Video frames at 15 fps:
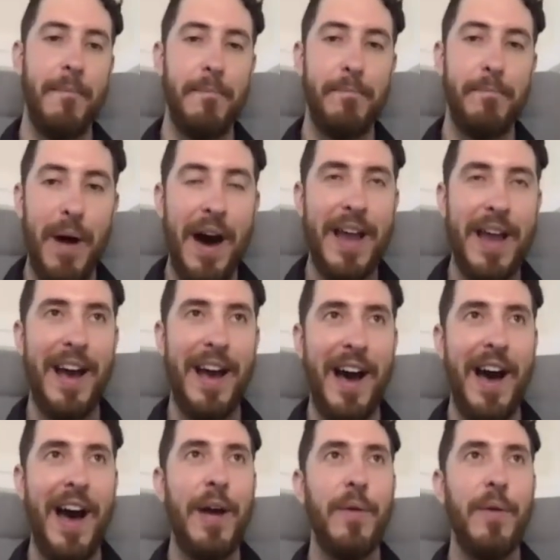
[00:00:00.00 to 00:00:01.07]
But
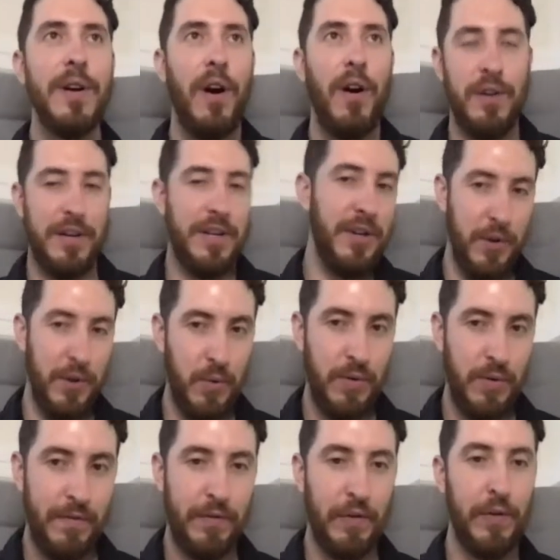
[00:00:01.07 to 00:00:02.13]
I would argue
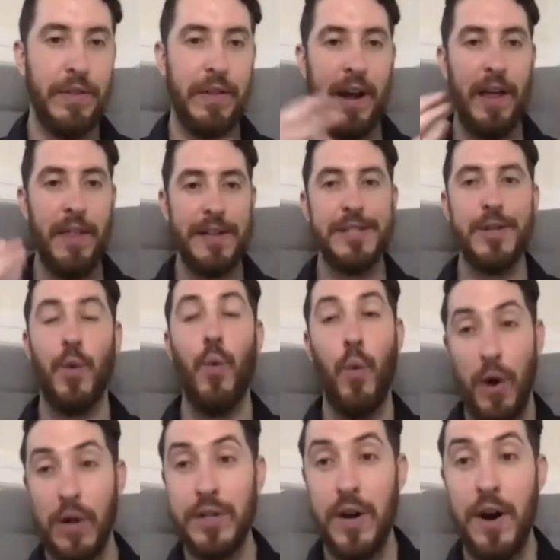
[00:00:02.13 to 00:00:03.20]
for the kind of things that
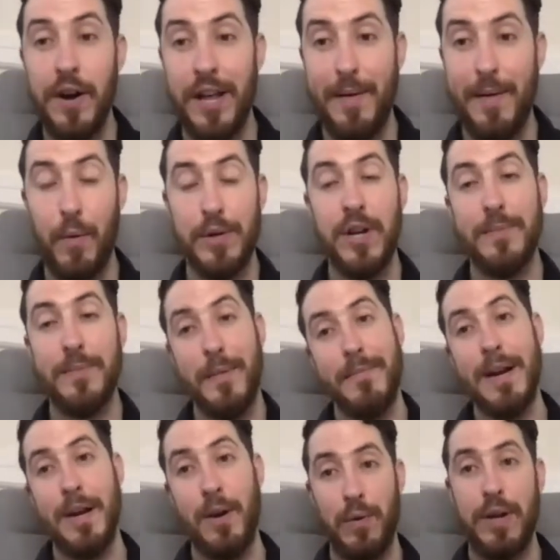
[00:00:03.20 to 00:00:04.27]
we're talking about,
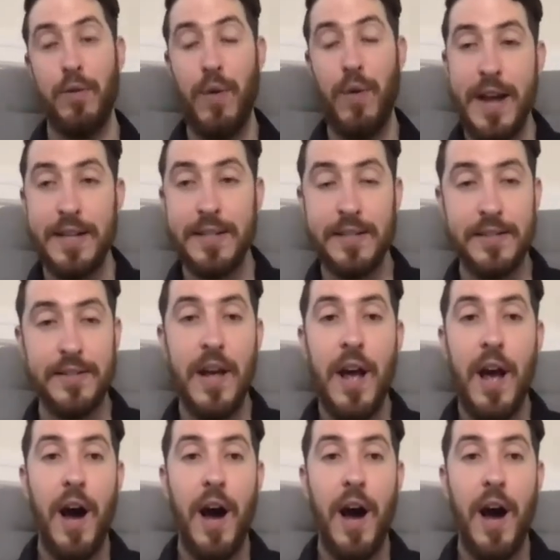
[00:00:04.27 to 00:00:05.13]
minority rights,